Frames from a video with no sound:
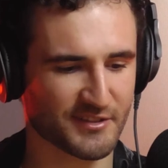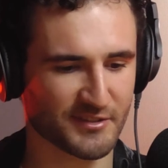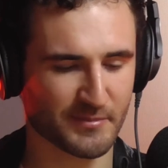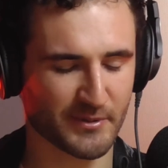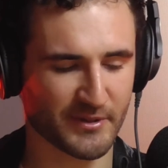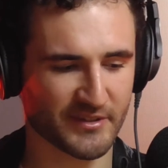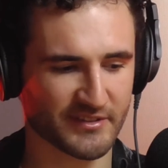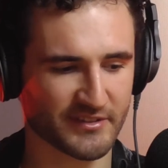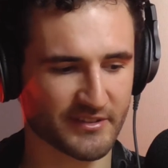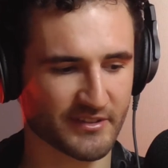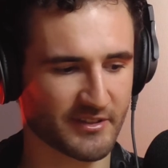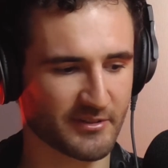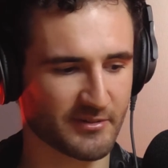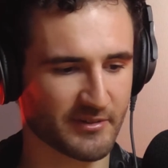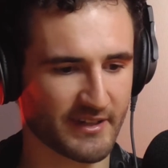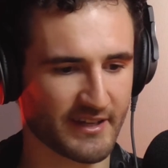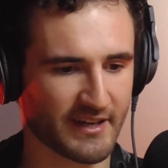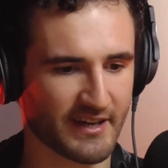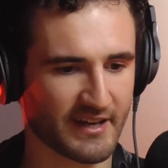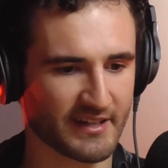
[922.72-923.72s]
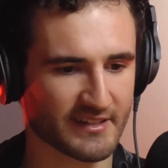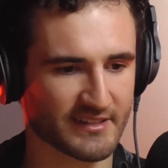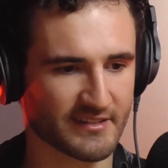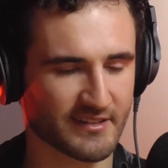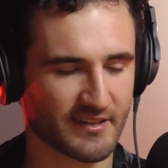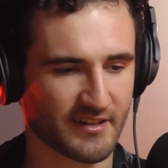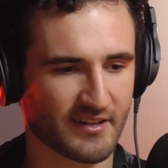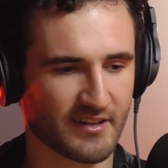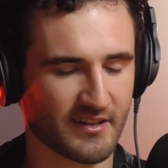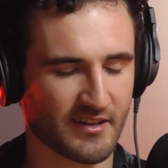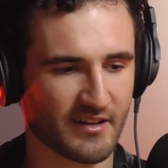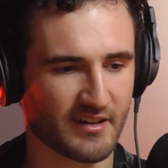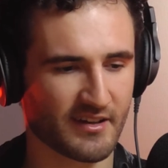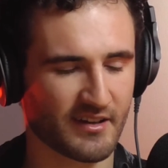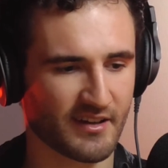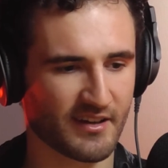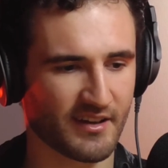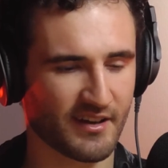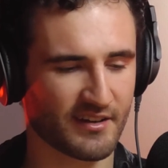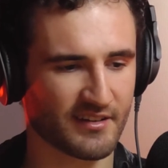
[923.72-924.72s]
this person going to react,
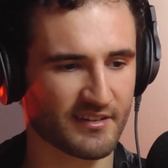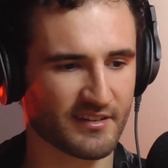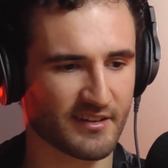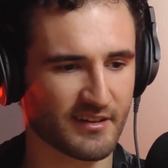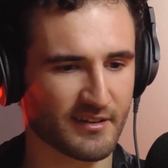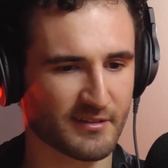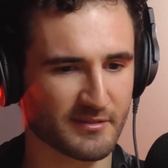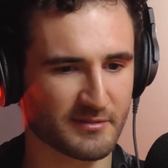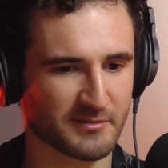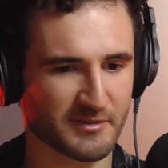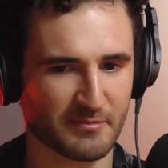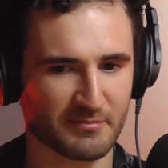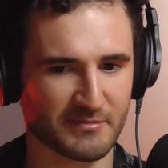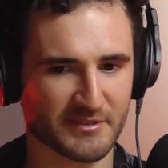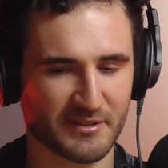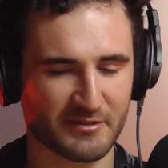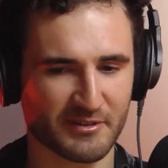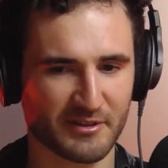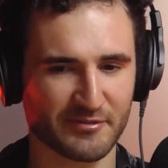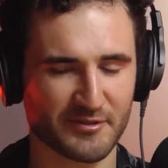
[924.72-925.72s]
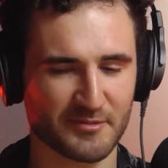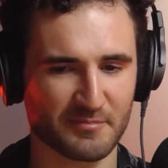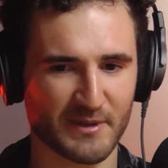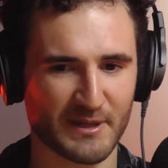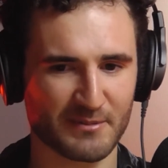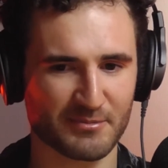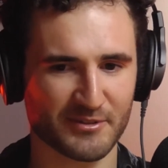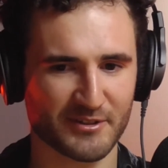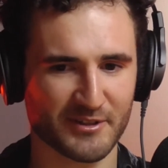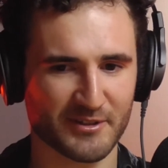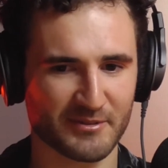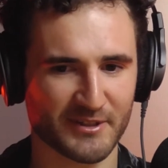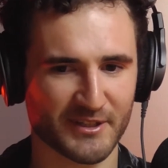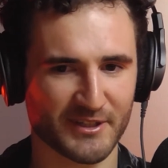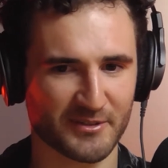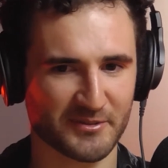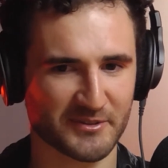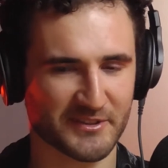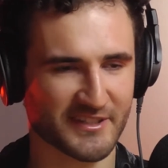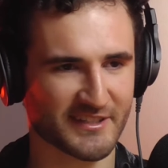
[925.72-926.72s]
and often people don't really
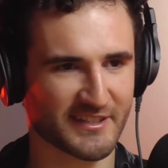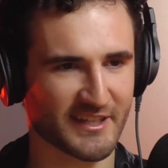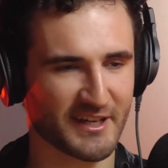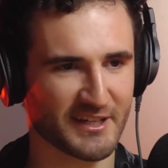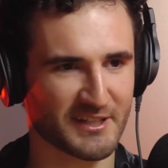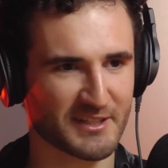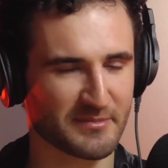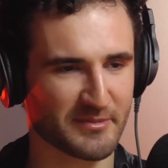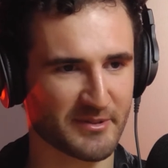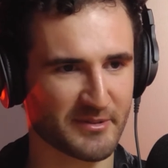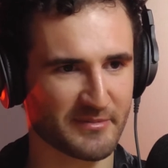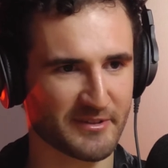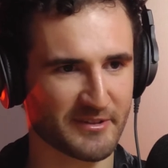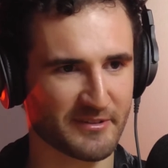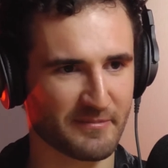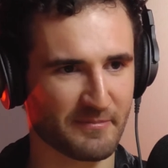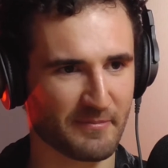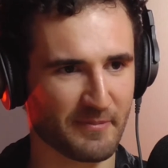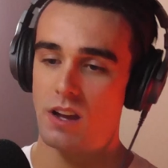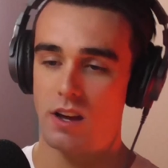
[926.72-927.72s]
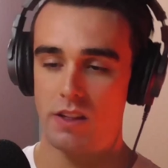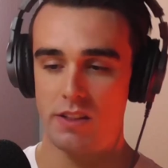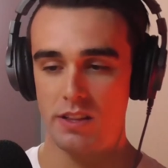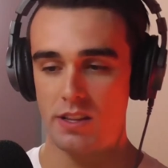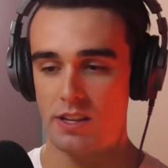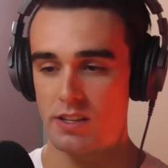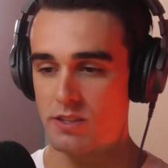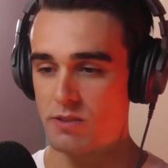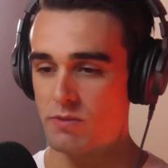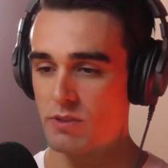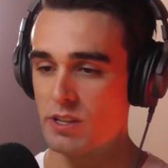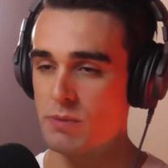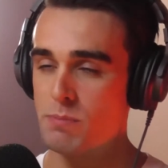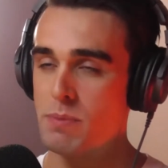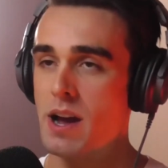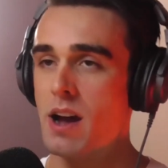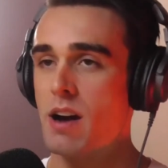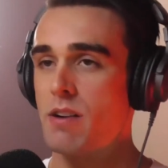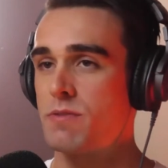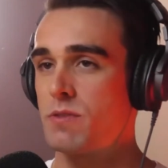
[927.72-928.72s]
know what to say in the moment. I think that's a really
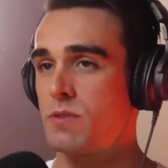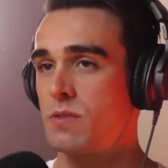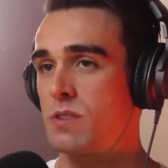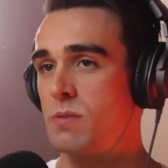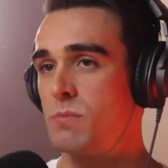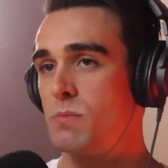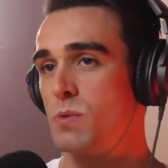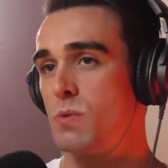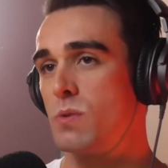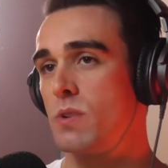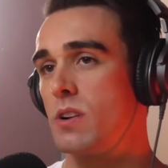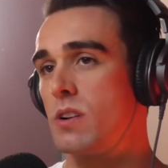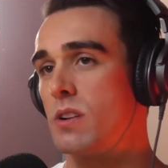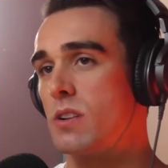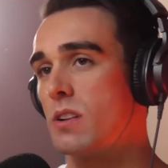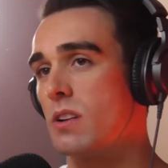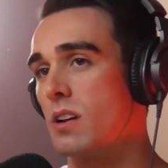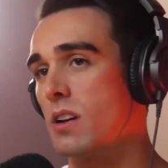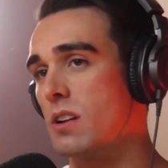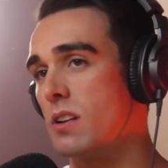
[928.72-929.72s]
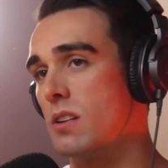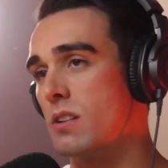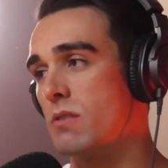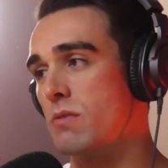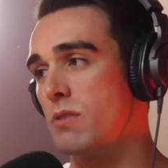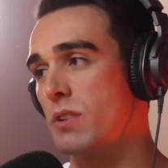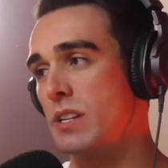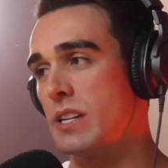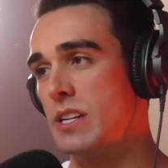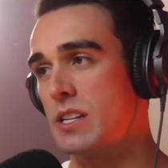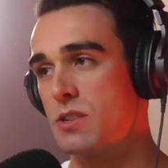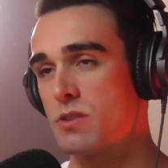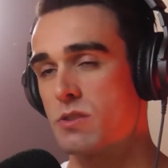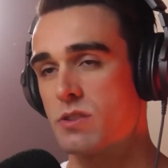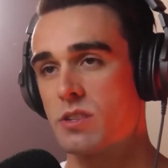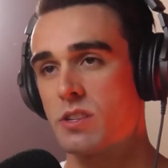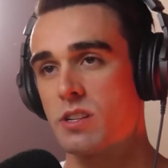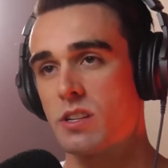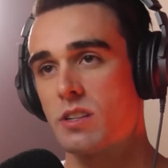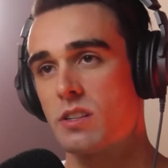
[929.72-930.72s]
powerful symbol and a really
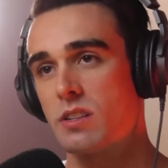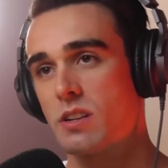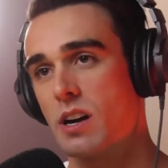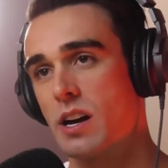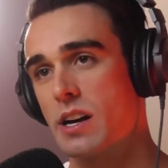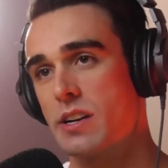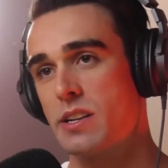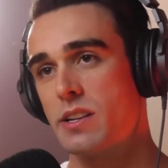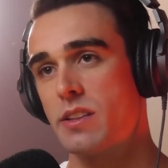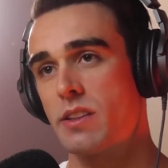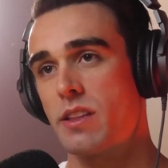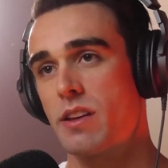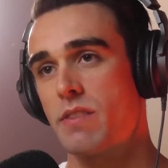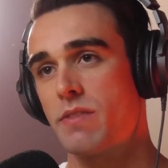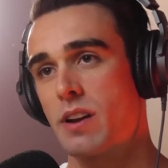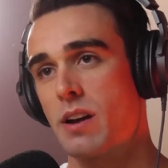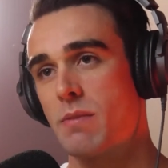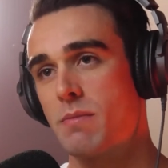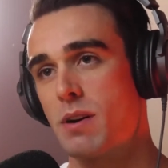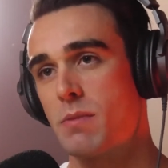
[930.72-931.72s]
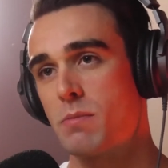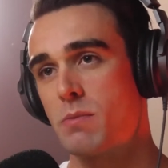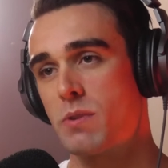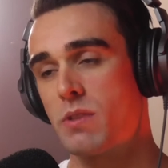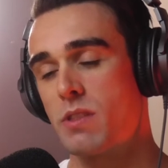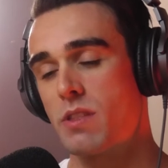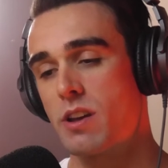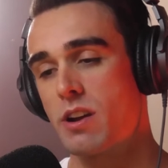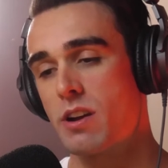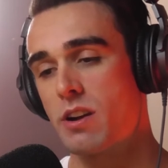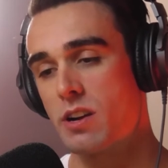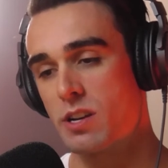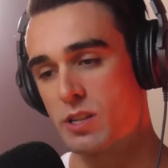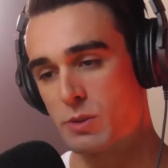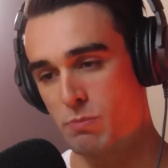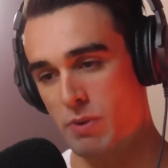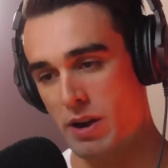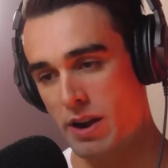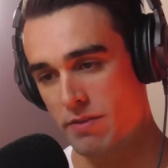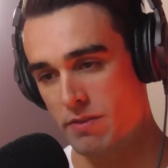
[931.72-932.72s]
interesting idea that they've come up with there, and it's
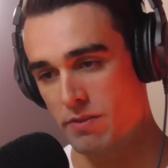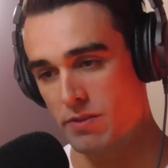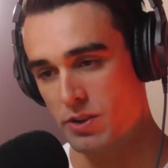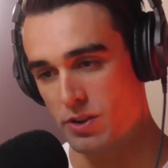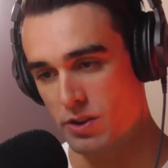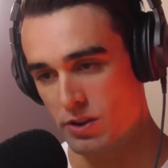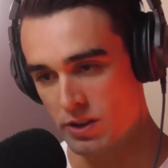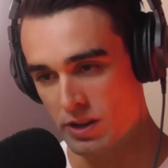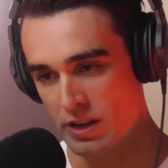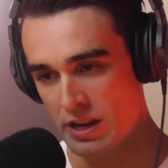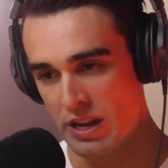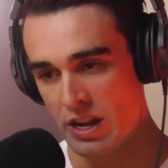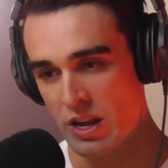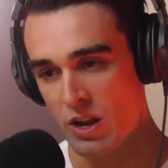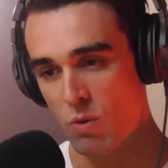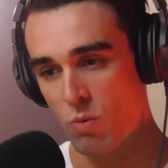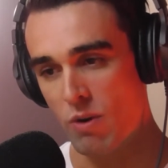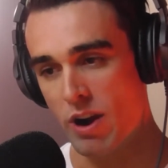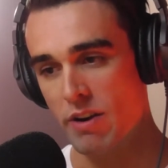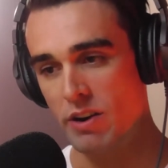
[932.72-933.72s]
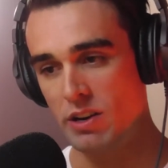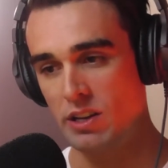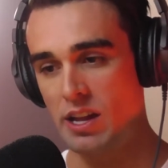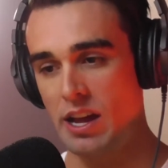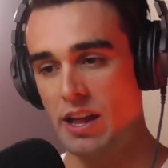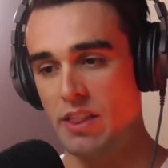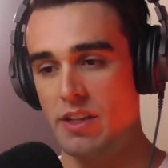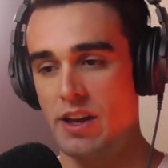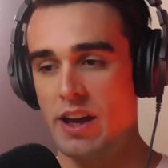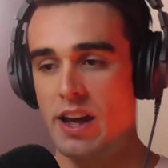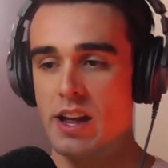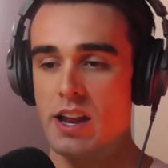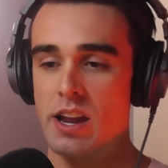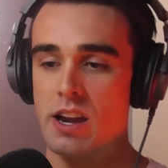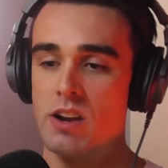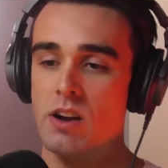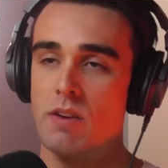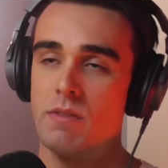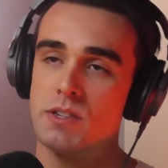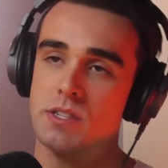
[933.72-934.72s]
brave of you to wear it like that.
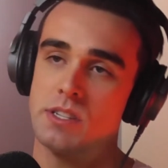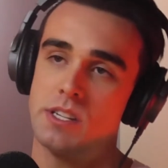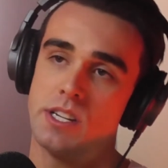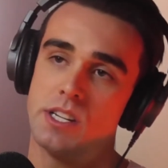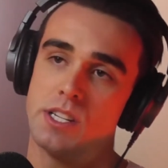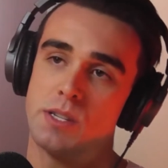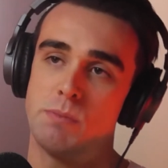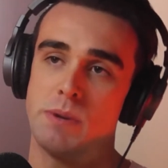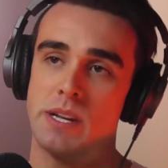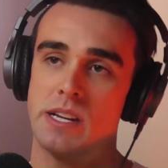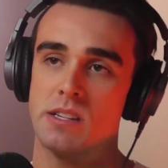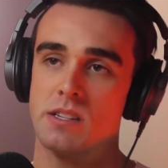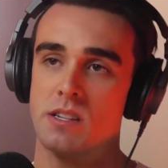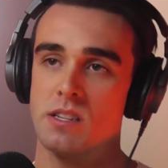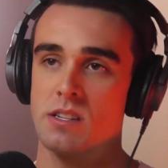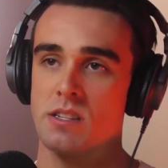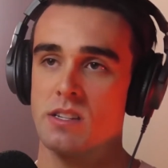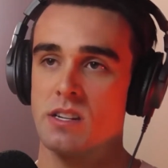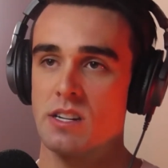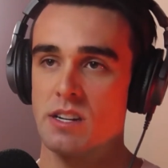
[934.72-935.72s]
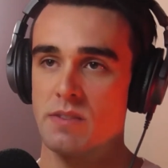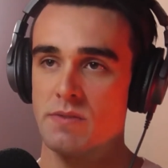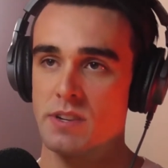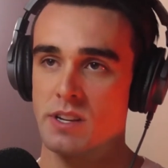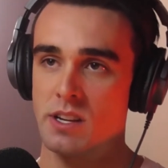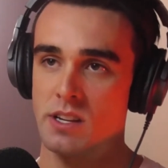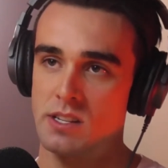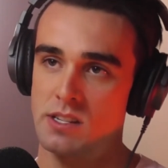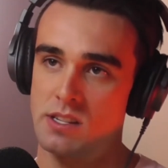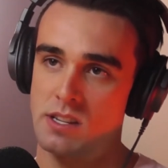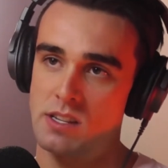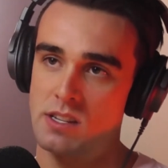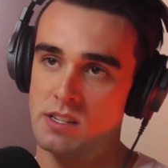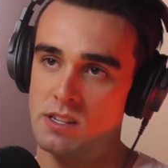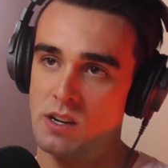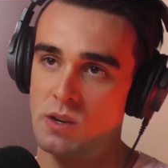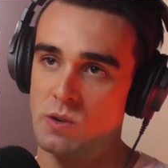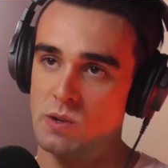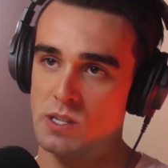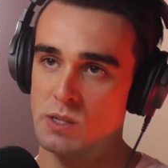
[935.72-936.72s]
And obviously it speaks to the significance that this
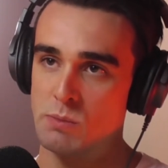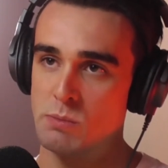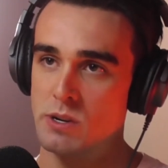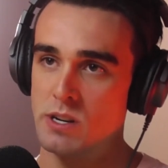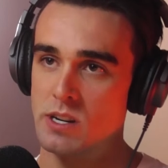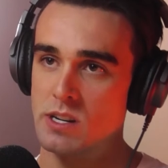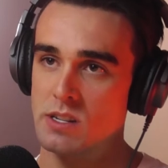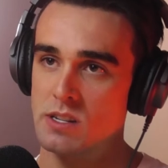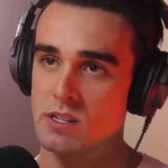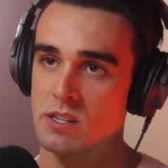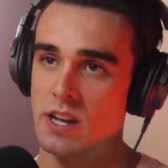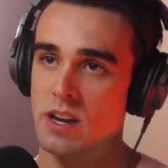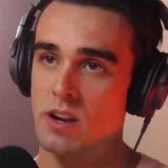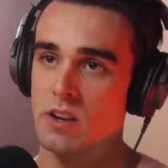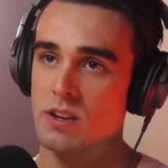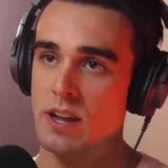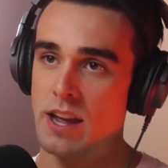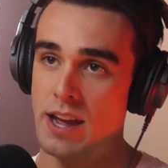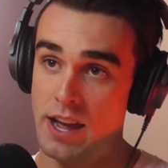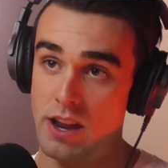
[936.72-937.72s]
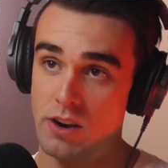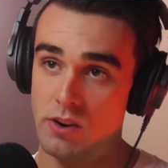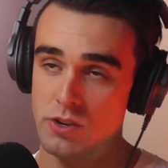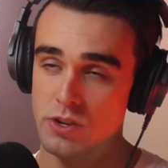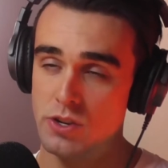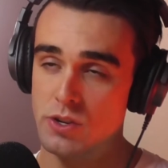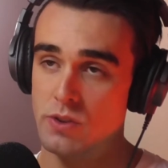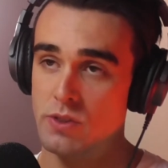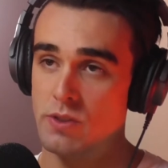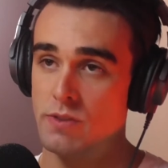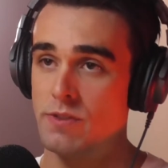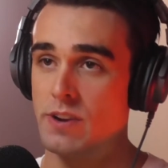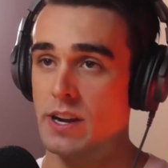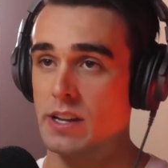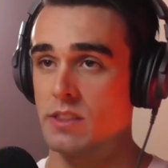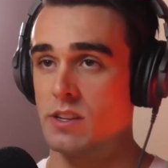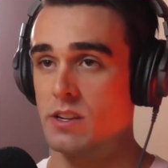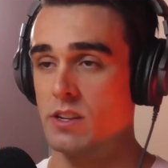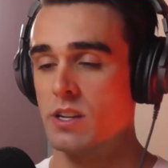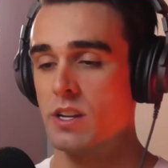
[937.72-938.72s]
whole experience has had on you, and the fact that,